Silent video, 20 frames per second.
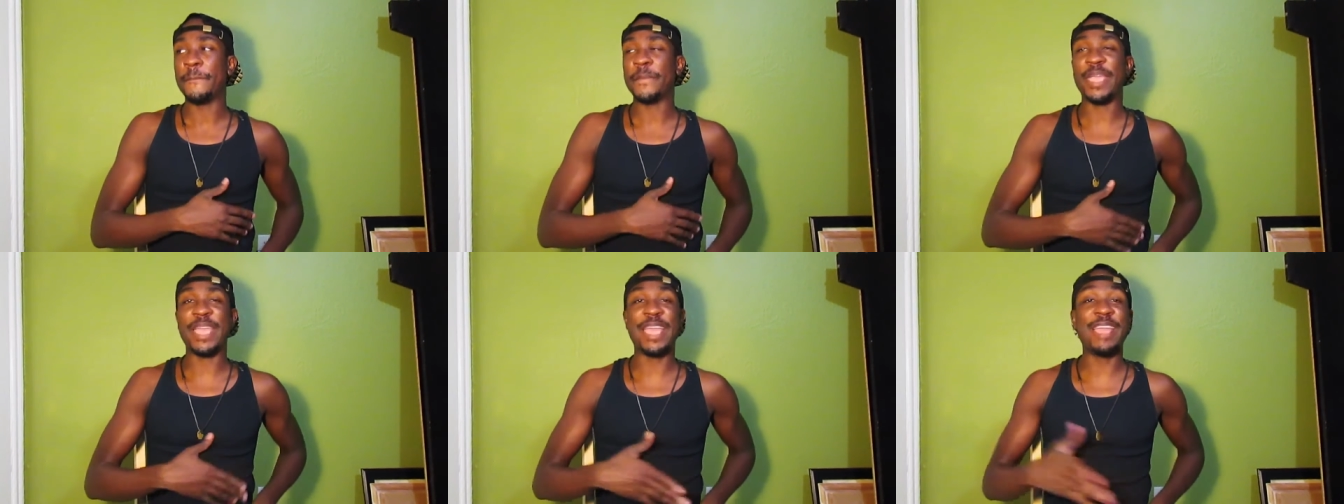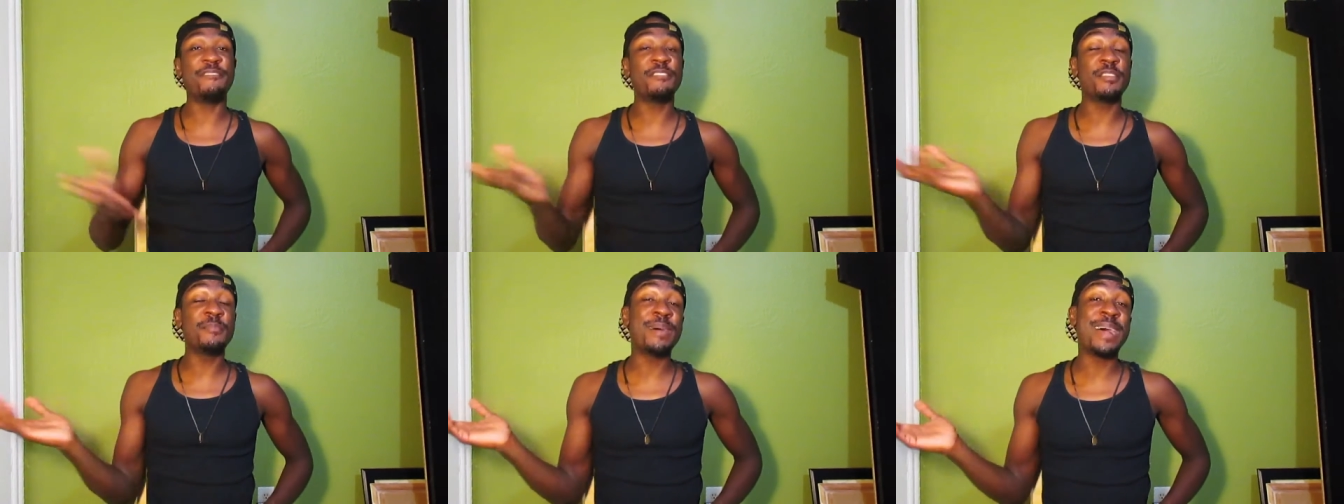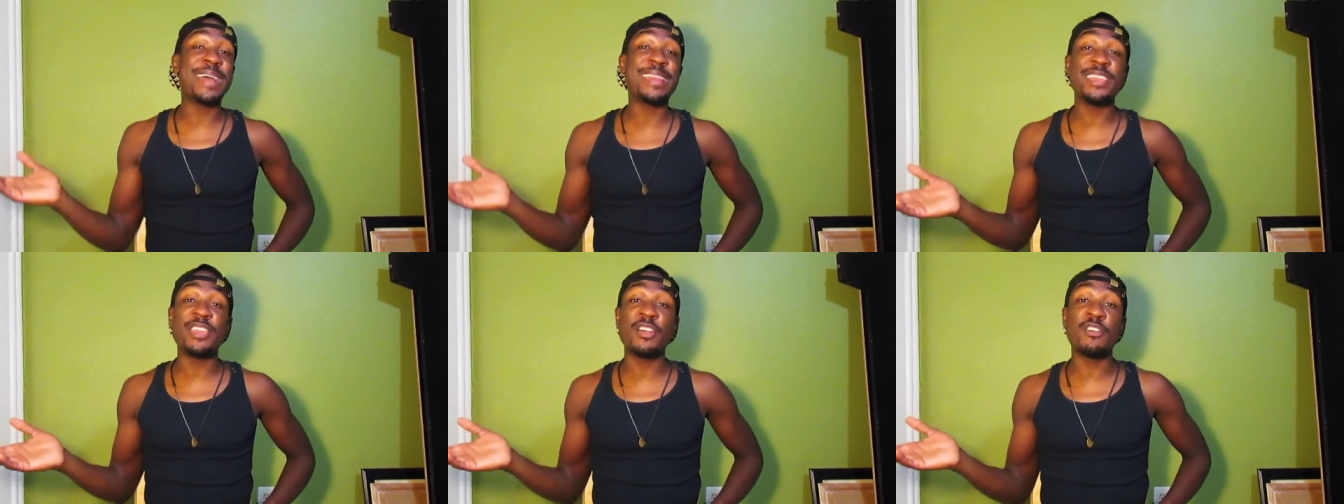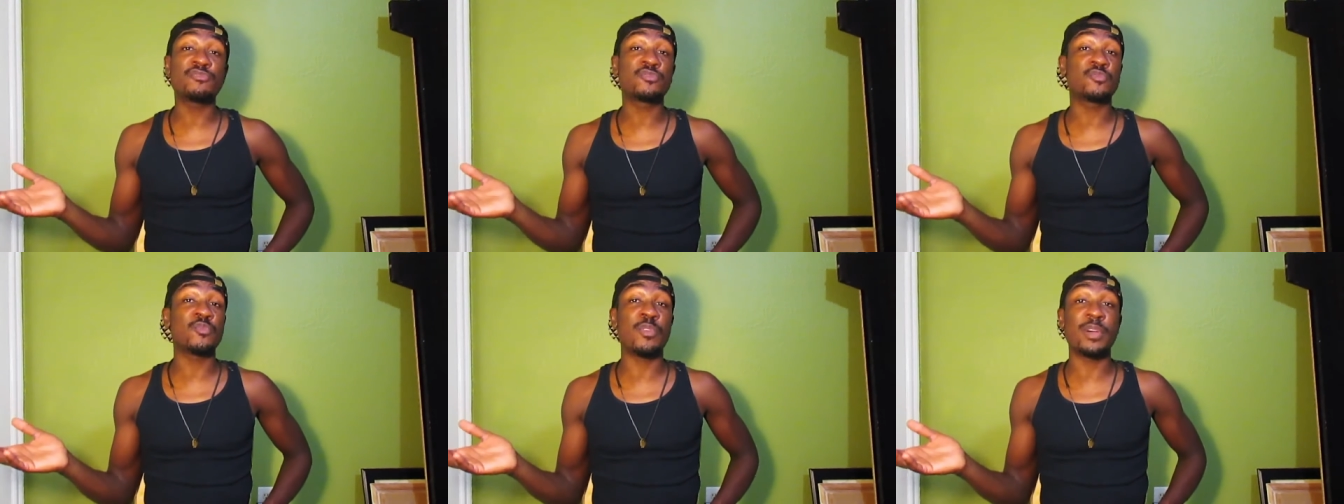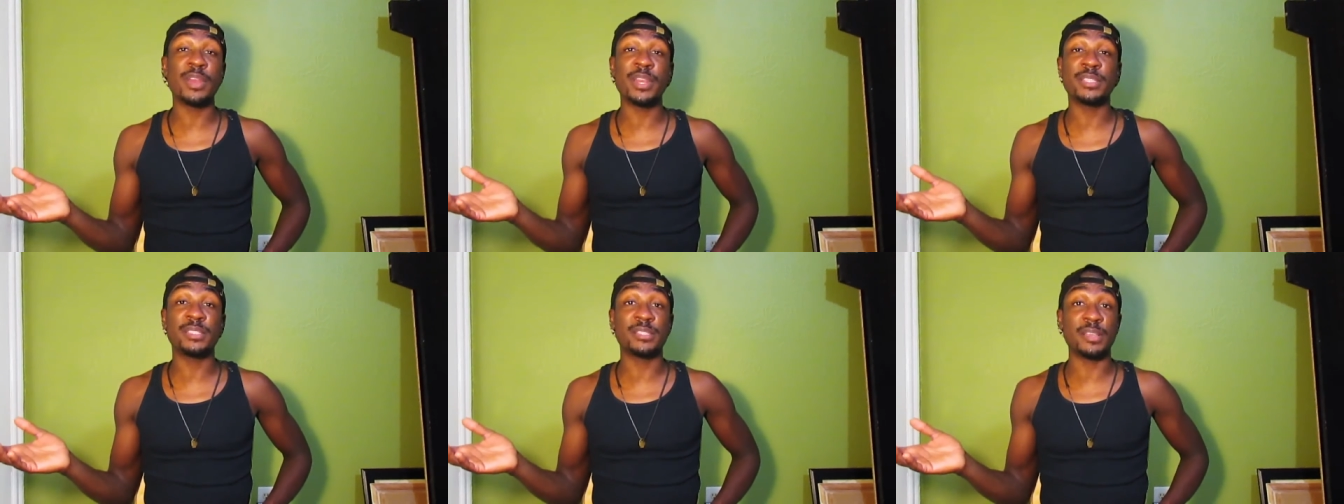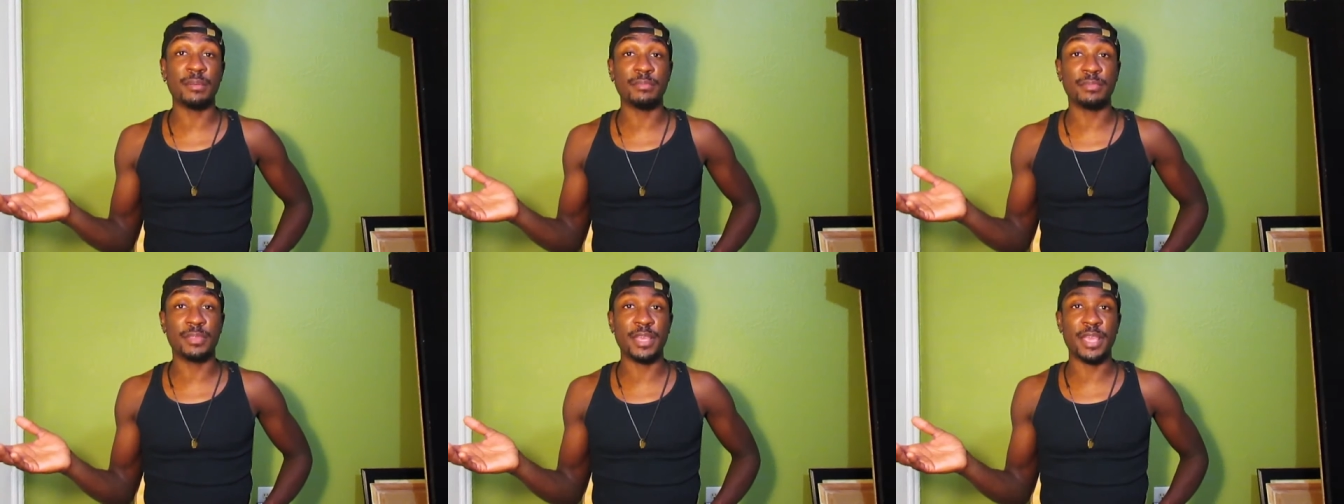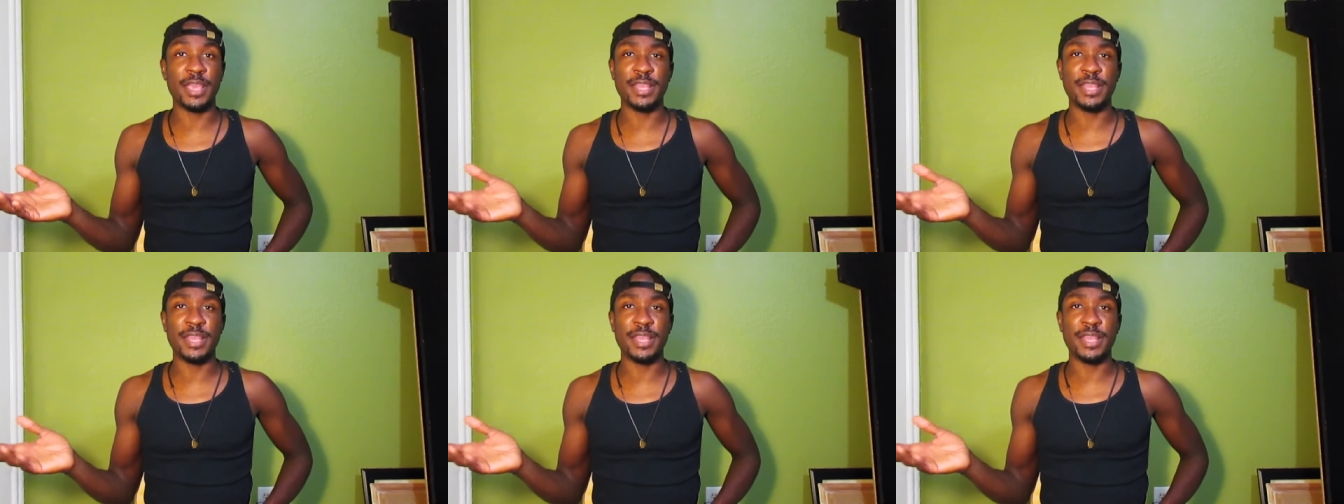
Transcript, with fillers: Everybody else wanted something,